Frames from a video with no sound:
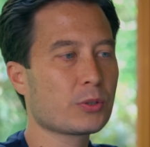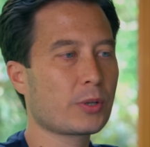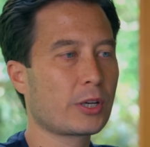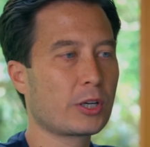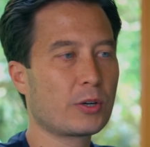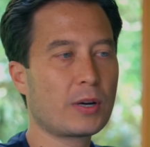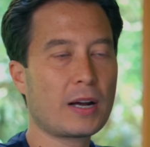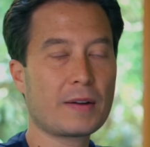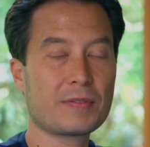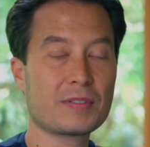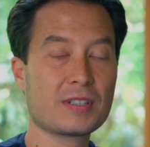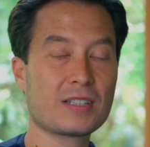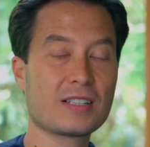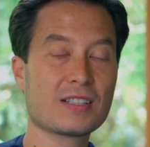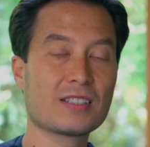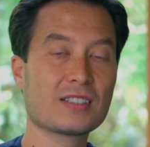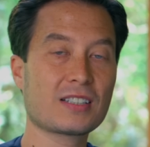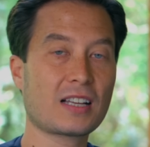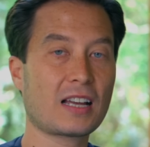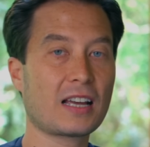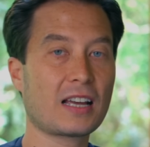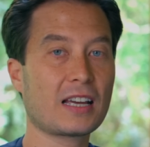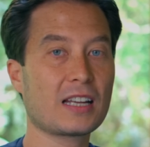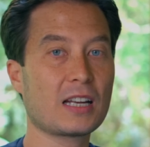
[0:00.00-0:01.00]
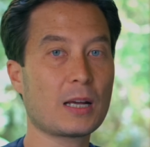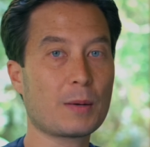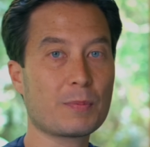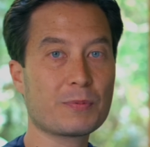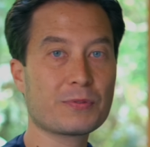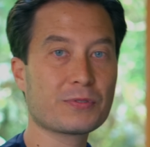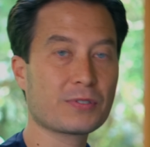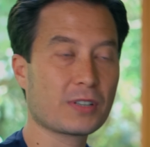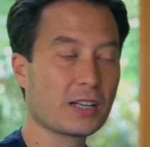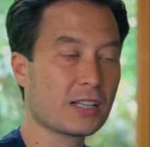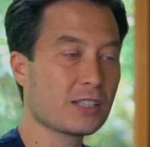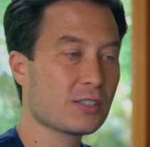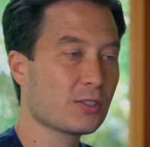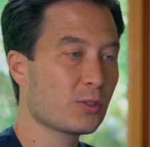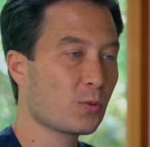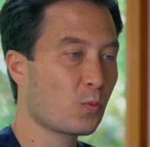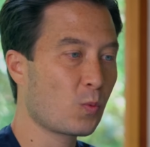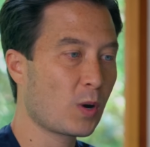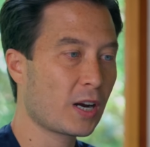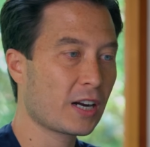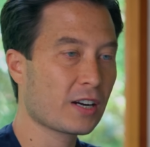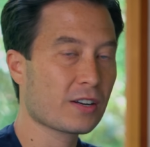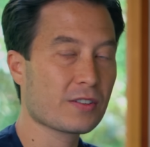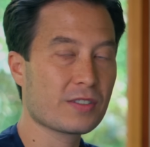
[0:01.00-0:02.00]
So so I don't have to decide up front
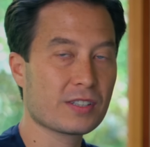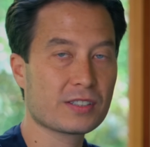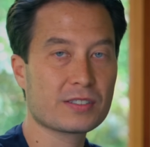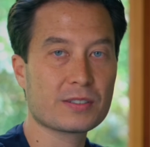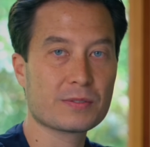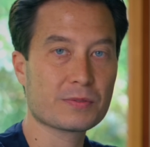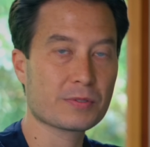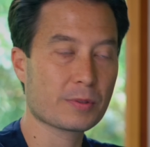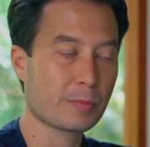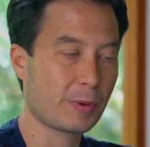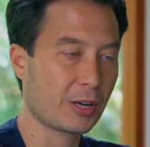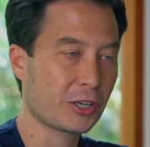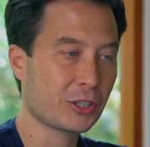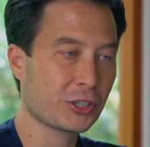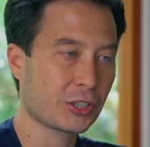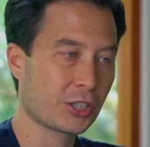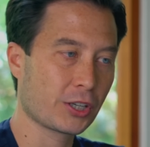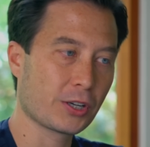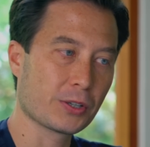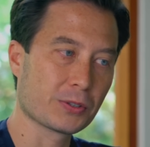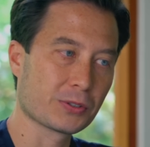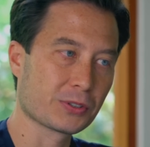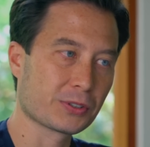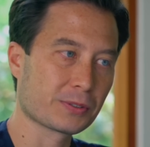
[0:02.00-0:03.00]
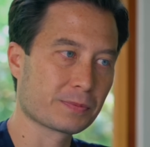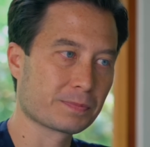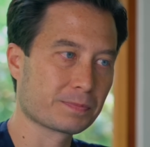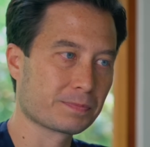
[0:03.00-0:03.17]
where this information goes.